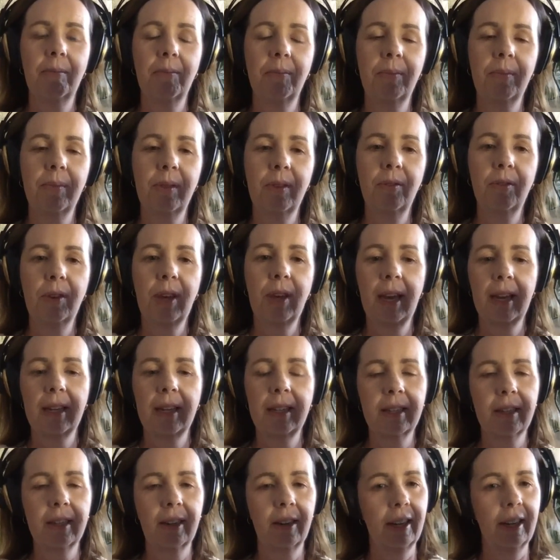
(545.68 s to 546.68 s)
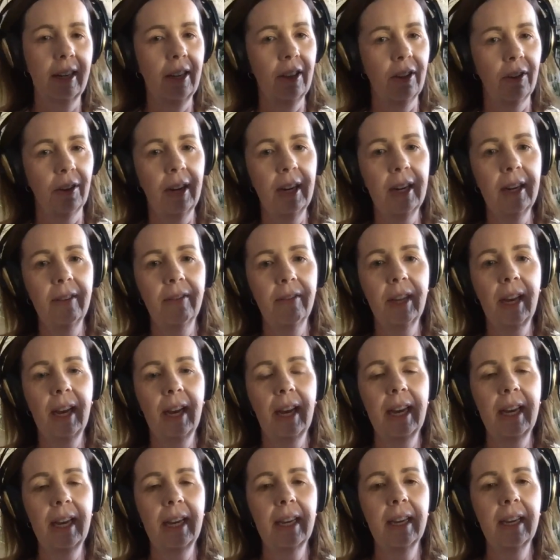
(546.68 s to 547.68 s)
You can start at either end of the
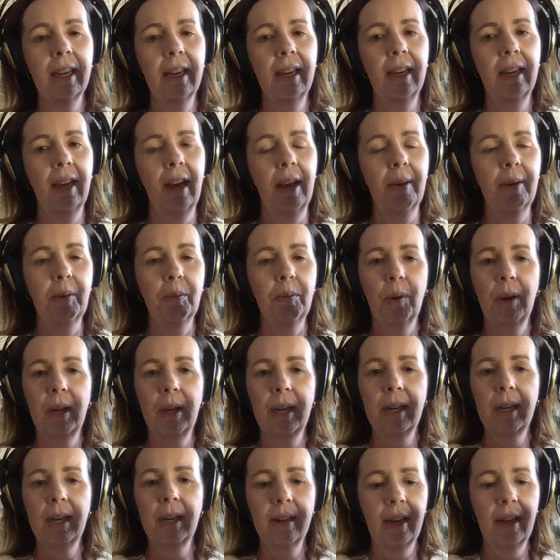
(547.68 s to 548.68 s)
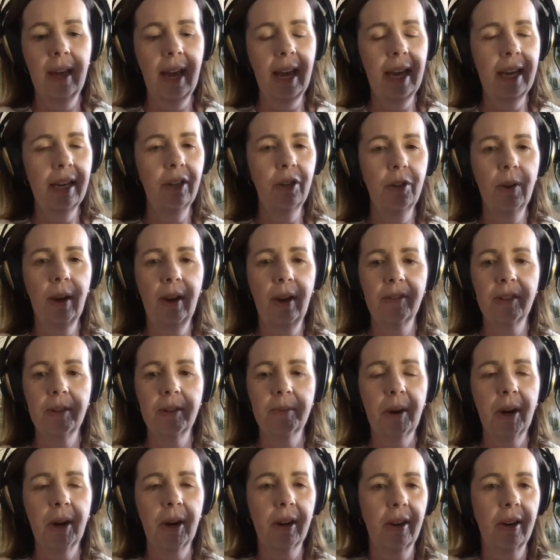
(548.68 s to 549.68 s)
hike. I mean, one end you have to
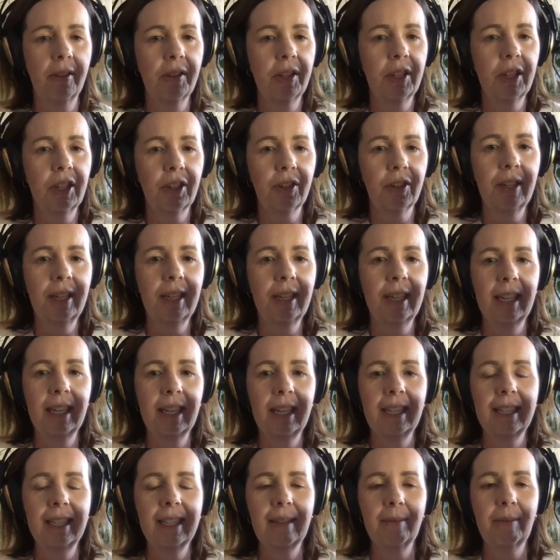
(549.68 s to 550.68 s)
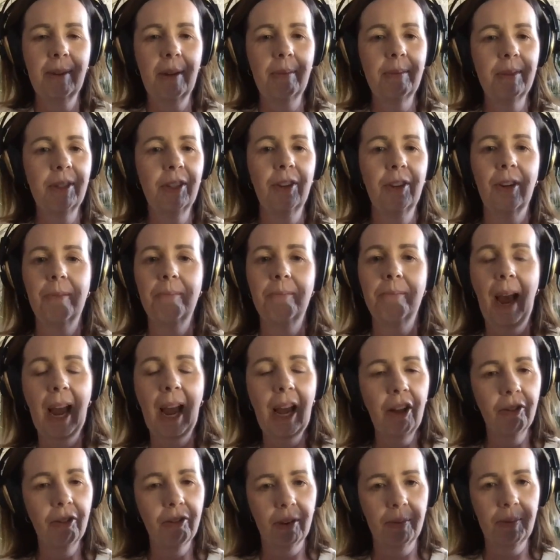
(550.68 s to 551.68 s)
park on the street, and sometimes you're a
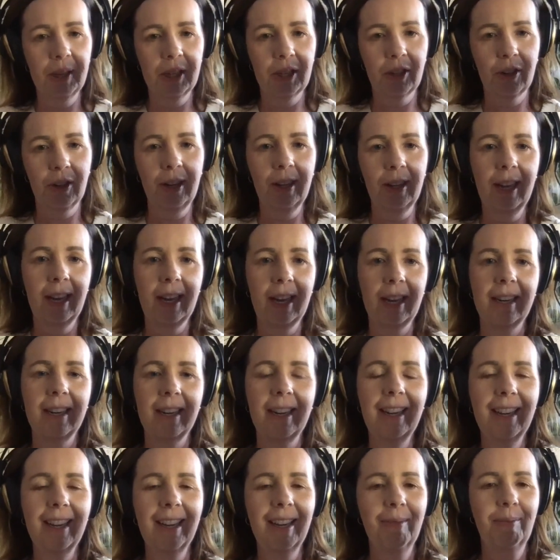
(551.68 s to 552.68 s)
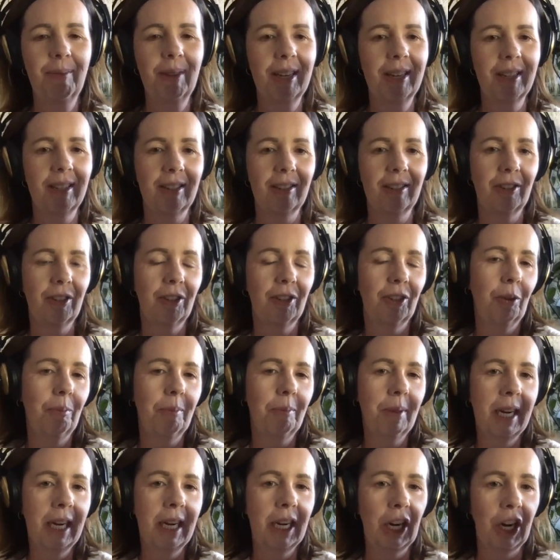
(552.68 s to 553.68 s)
mile from the trailhead because there's so
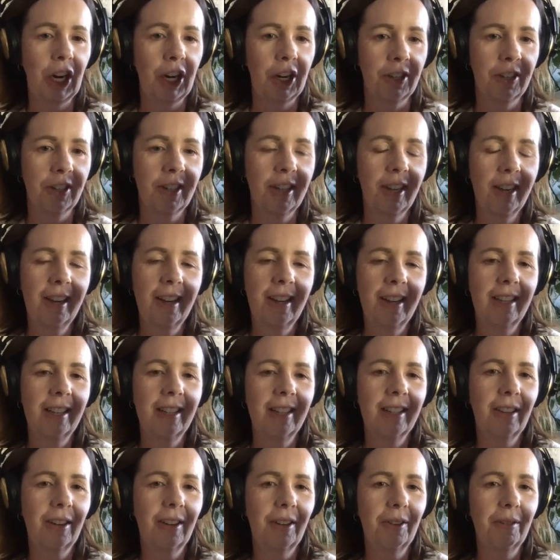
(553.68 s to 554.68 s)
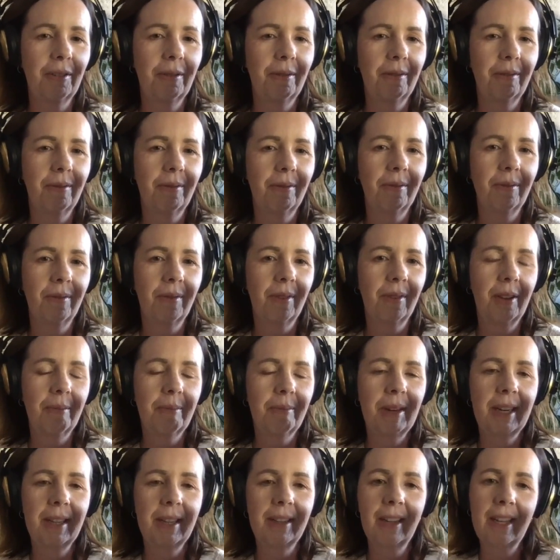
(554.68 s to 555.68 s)
many cars. So, I
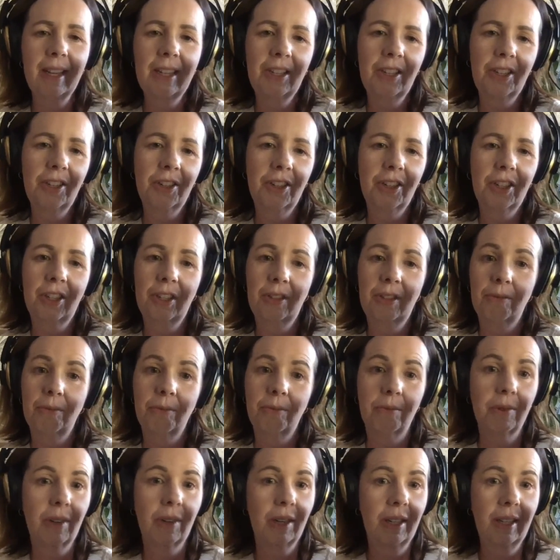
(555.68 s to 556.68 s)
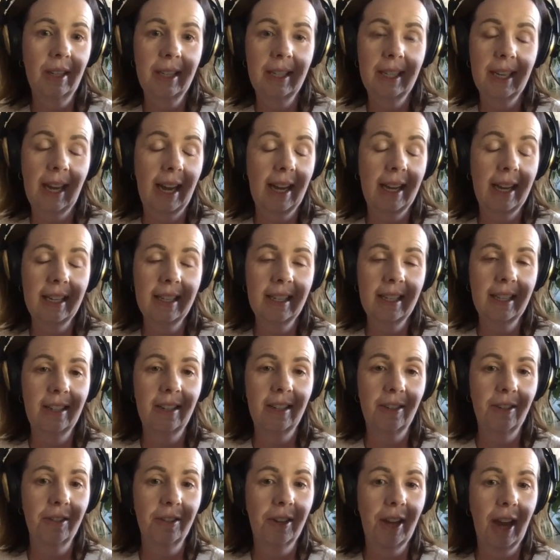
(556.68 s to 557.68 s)
mean, unless you're just really dying to
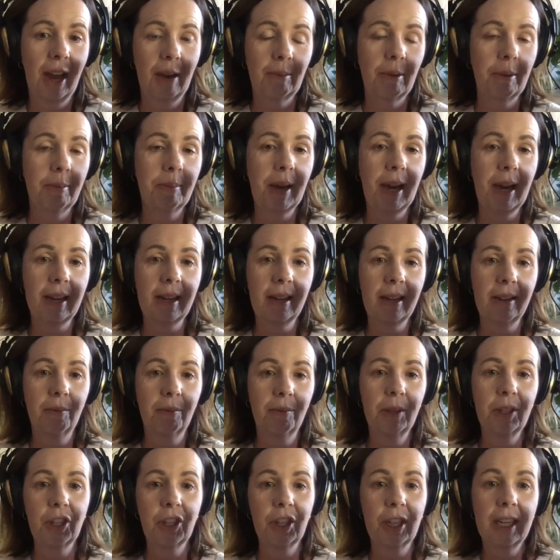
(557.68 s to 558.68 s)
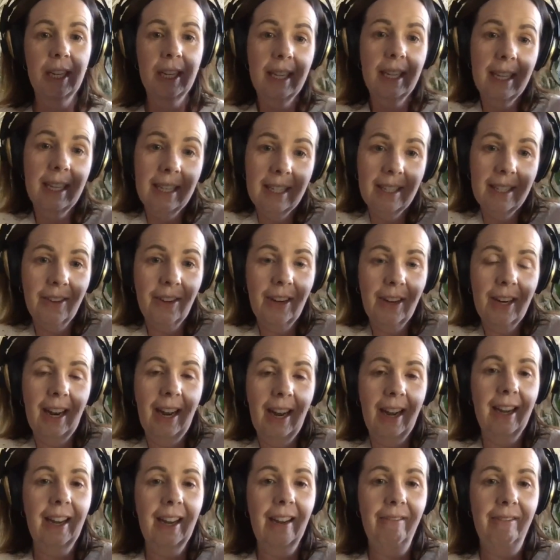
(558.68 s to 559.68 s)
do Camelback, which is a great
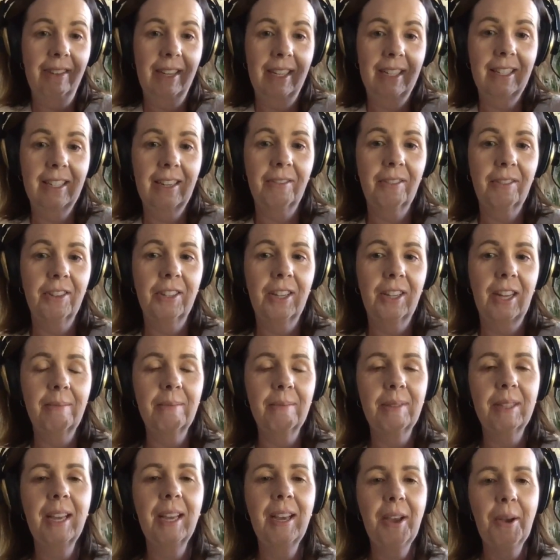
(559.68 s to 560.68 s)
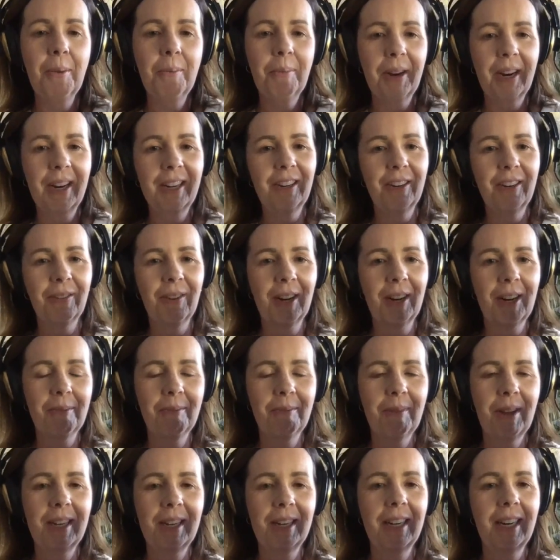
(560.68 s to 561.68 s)
hike I've done several times, but I don't
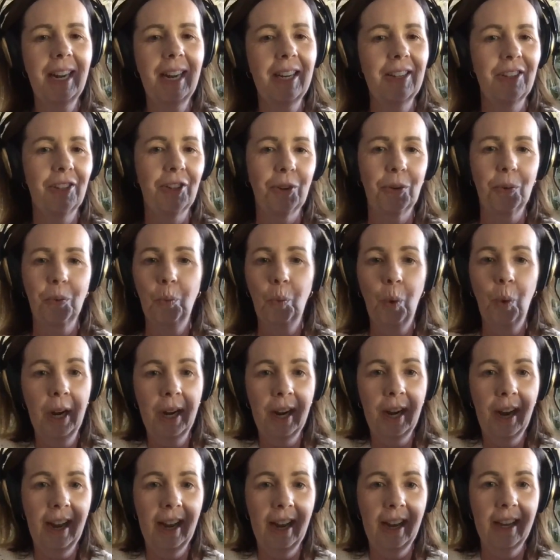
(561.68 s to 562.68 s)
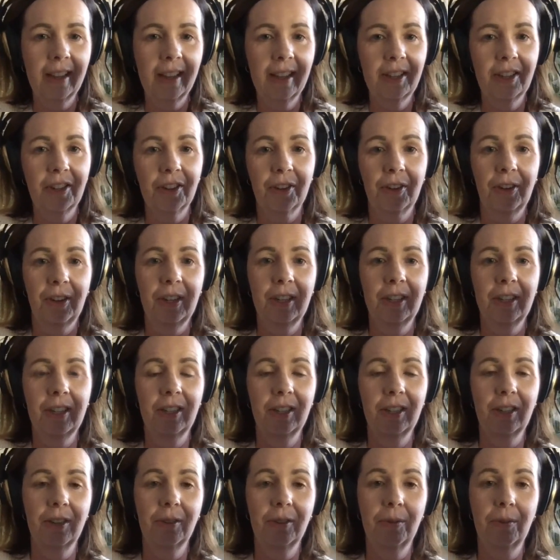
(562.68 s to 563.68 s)
recommend it as your one hike that you're going to
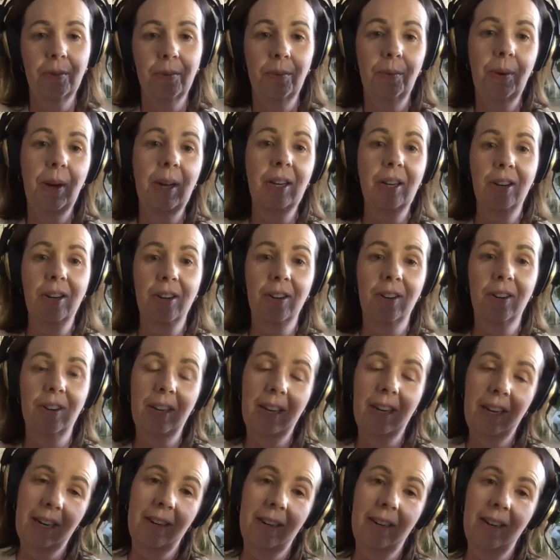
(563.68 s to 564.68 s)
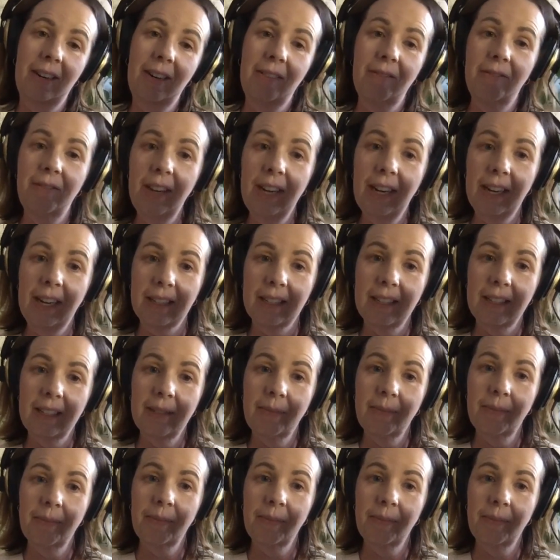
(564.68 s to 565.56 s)
do when you're here in Phoenix.